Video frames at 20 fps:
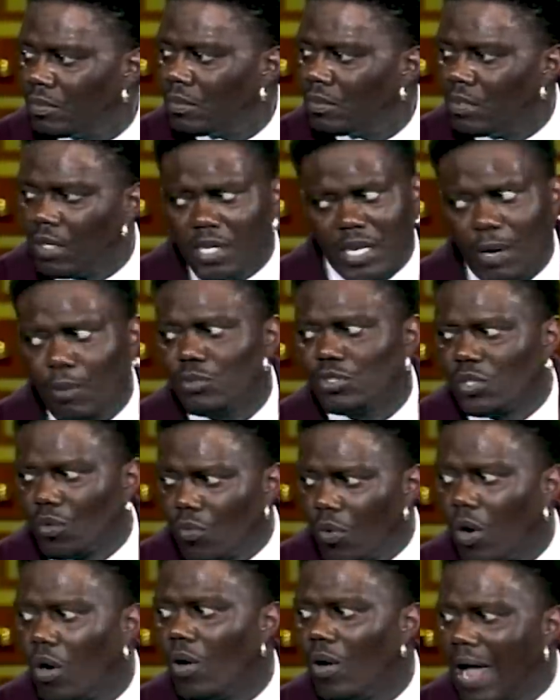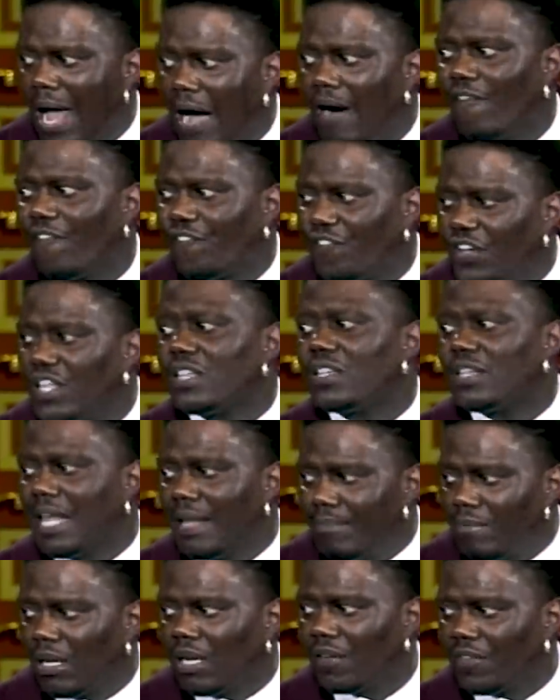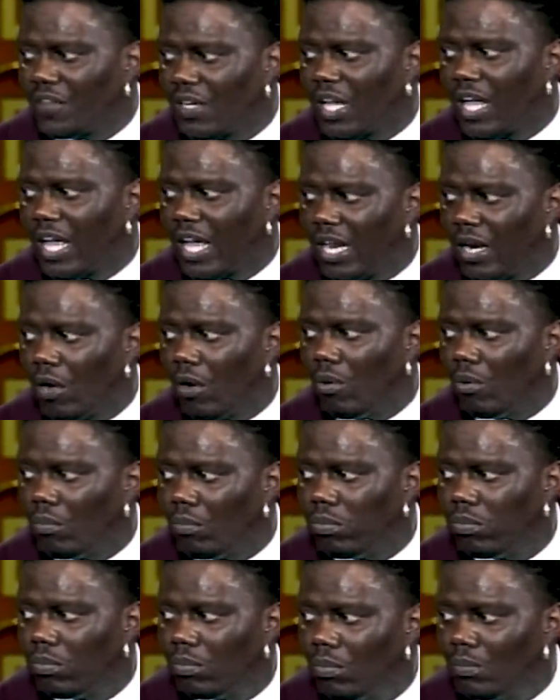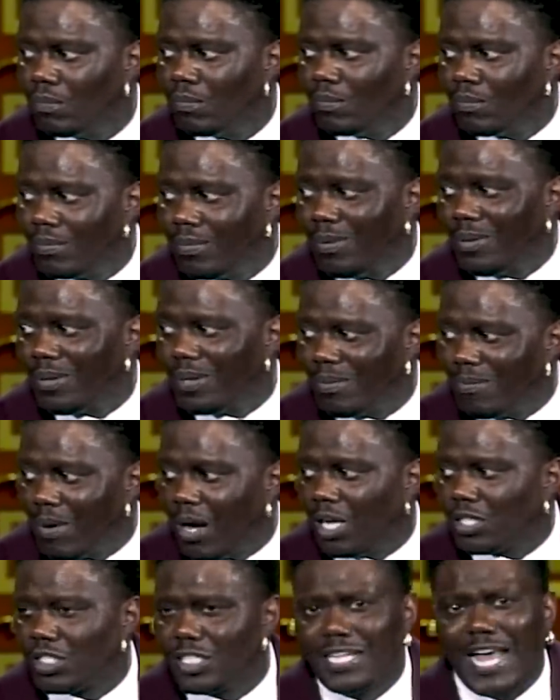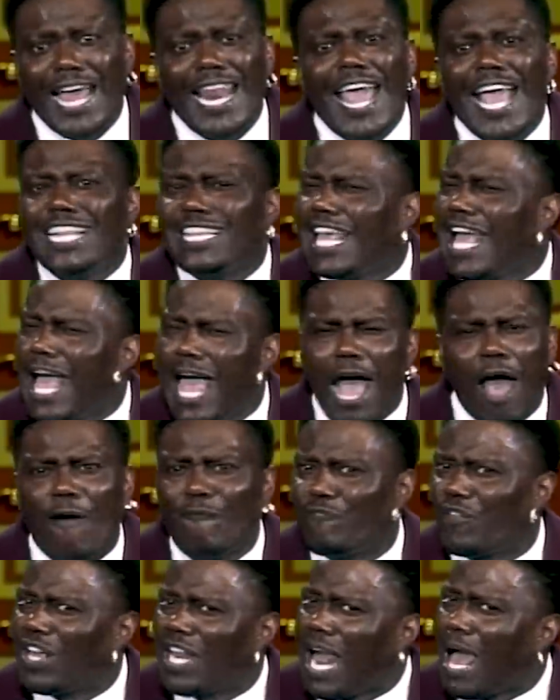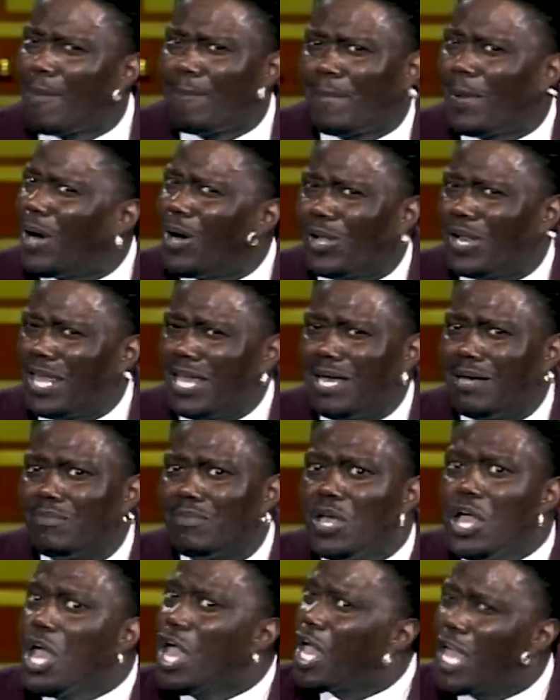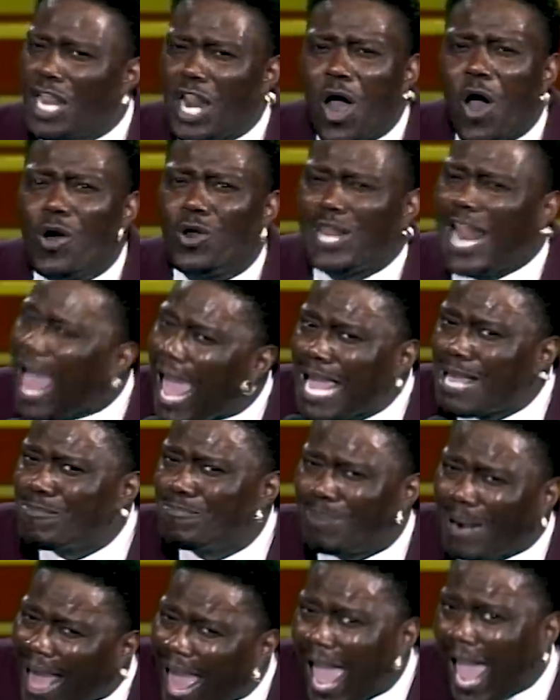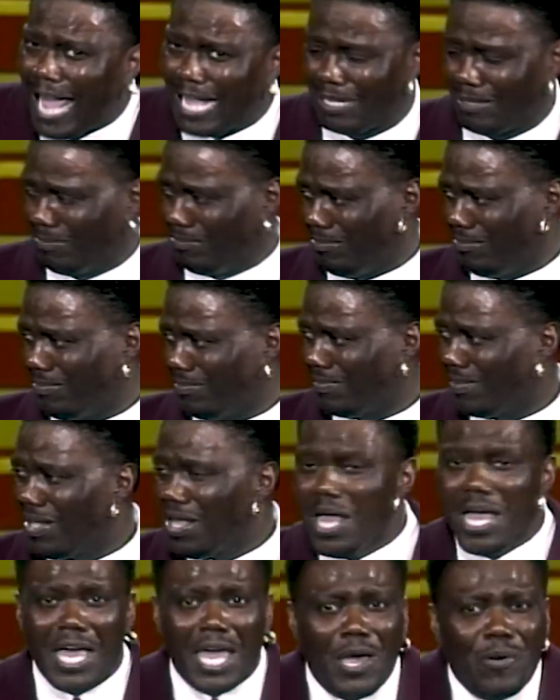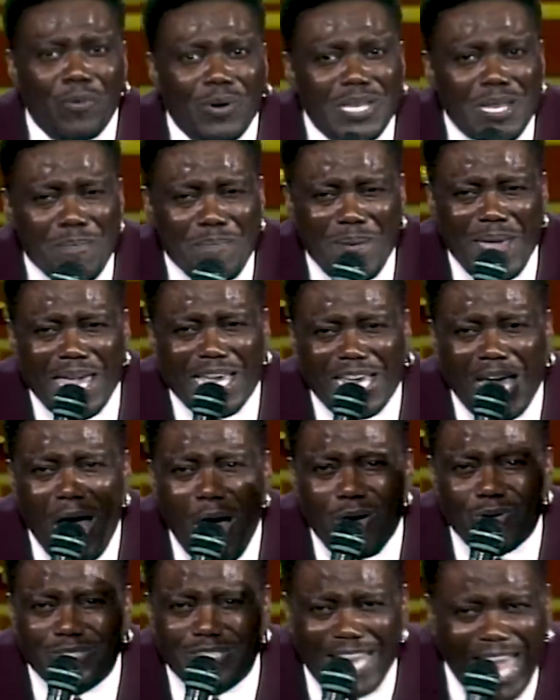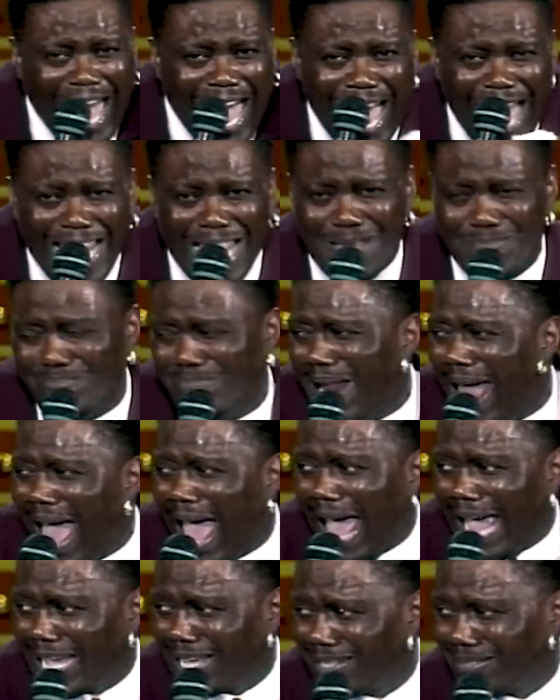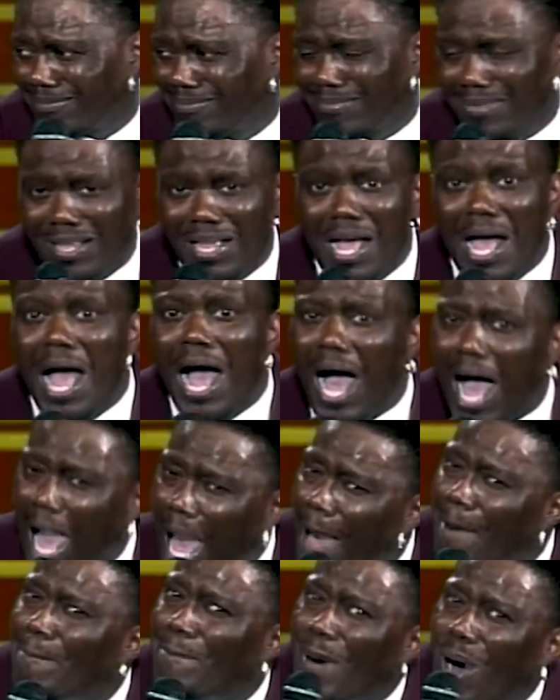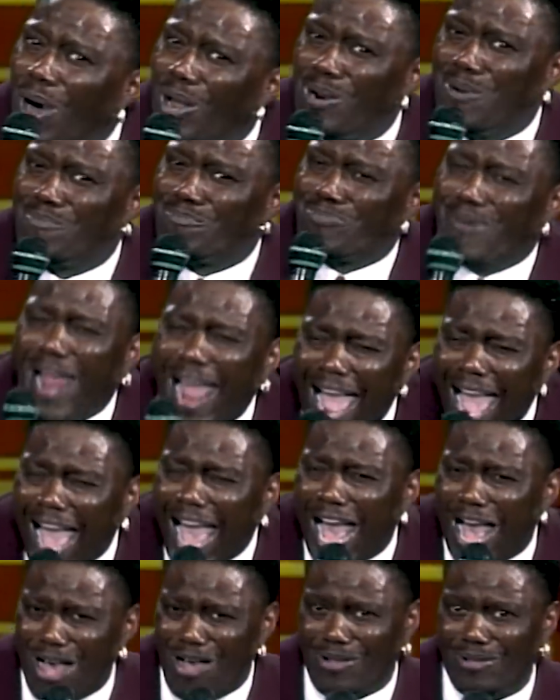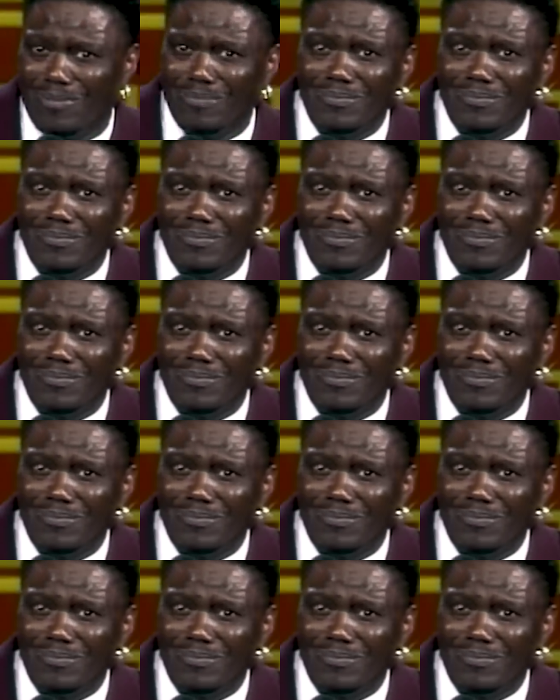And that was the wrong outfit that motherfucker had on. Monty, that ain't the outfit I bought him. He don't like black. He wouldn't be called daddy black. I bought him brown.